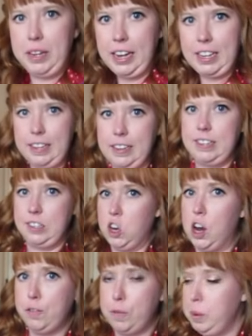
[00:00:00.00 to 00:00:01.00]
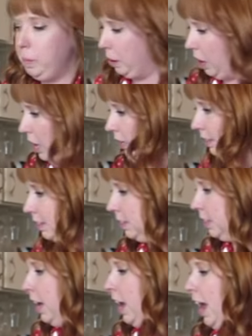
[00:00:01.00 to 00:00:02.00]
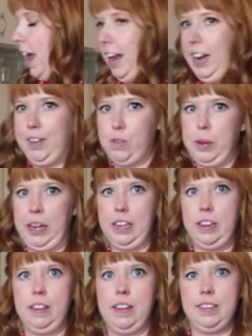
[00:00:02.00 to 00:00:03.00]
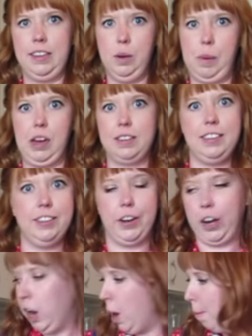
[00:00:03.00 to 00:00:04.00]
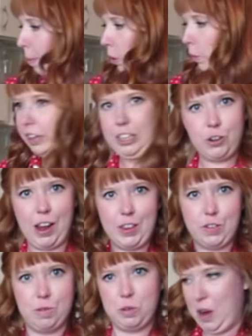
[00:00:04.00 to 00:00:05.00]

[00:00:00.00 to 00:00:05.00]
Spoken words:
make anything that's not from a box, and I never make anything that's in a box either. But we're going to try this from